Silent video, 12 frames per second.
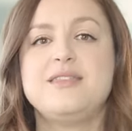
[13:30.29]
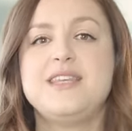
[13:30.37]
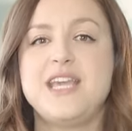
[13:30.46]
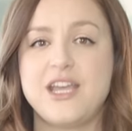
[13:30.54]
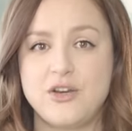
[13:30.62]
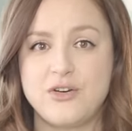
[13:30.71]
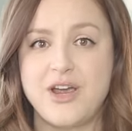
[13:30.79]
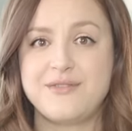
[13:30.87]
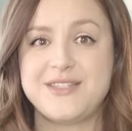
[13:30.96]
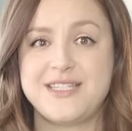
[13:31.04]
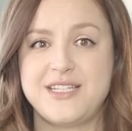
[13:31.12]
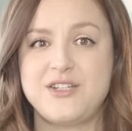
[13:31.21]
The
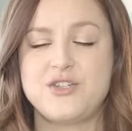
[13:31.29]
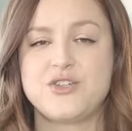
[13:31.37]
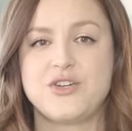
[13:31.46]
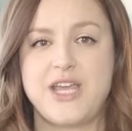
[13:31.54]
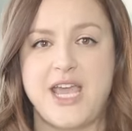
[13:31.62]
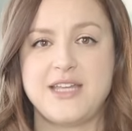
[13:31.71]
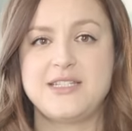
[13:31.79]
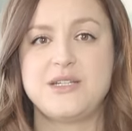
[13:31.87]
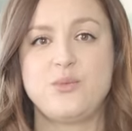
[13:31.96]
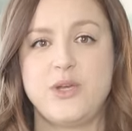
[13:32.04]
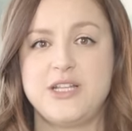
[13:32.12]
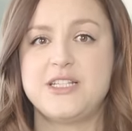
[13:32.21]
aircraft's signature canted
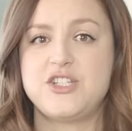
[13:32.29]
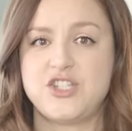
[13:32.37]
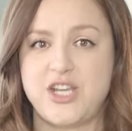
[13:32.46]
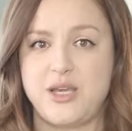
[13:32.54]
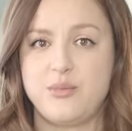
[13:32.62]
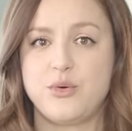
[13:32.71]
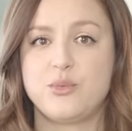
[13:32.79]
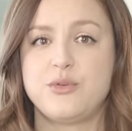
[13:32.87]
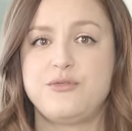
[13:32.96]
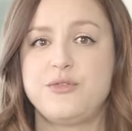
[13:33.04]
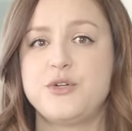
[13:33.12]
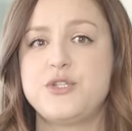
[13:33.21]
winglet shape,
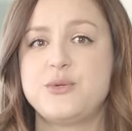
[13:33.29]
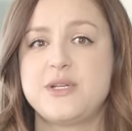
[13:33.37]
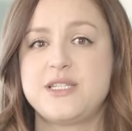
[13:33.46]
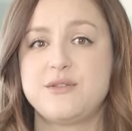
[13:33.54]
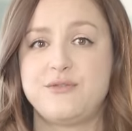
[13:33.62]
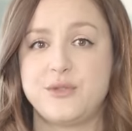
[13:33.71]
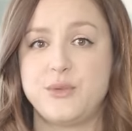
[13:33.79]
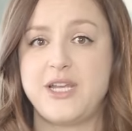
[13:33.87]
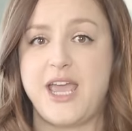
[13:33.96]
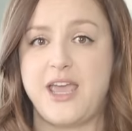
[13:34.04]
referred to as the fluid